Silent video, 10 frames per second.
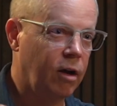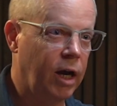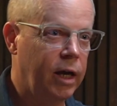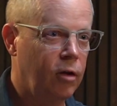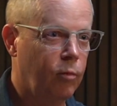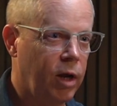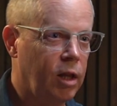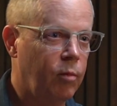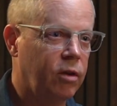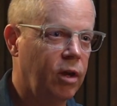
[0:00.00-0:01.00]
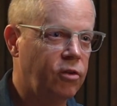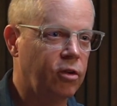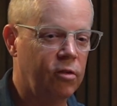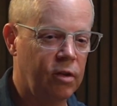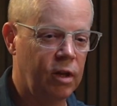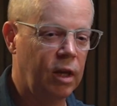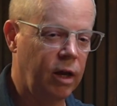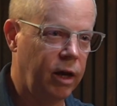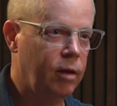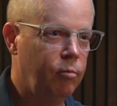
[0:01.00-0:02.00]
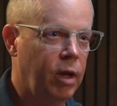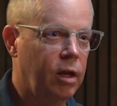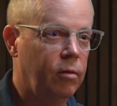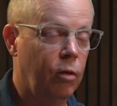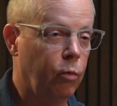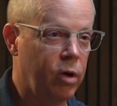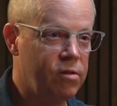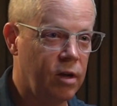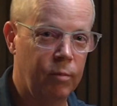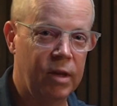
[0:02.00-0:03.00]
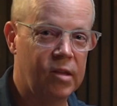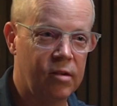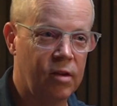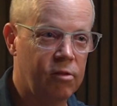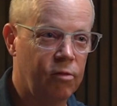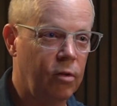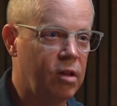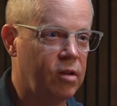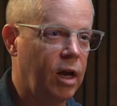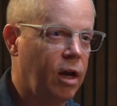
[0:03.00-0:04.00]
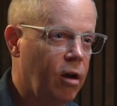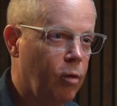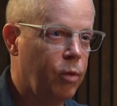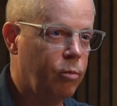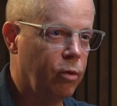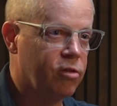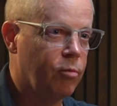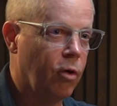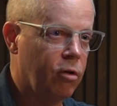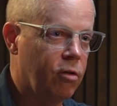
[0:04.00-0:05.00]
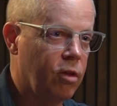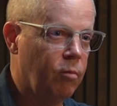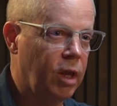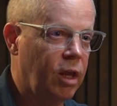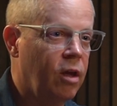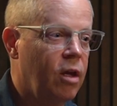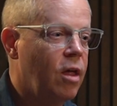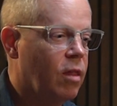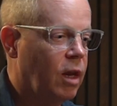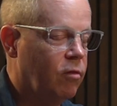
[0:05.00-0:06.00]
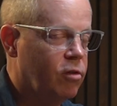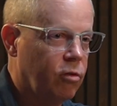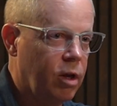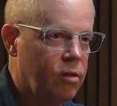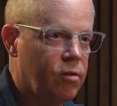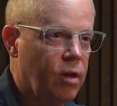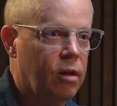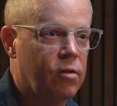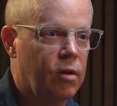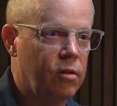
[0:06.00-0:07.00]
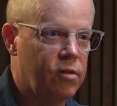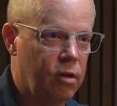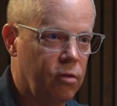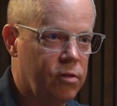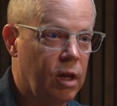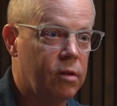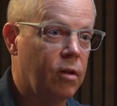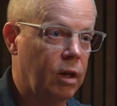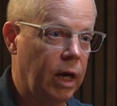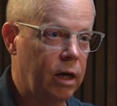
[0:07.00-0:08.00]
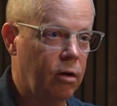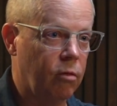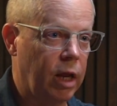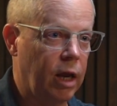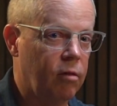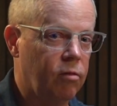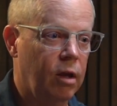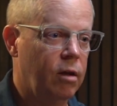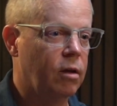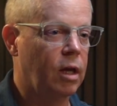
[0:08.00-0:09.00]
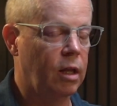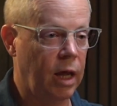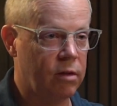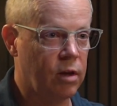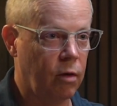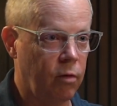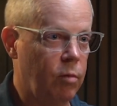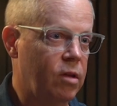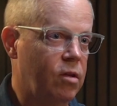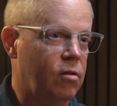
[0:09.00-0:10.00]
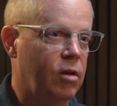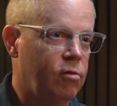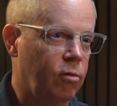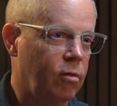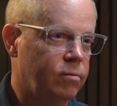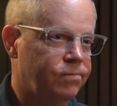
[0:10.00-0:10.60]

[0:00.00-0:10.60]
I know my limitations, and the reason I've been successful is I hire people smarter than me that have strength sets and skill sets that I don't have, and that's how I've been successful."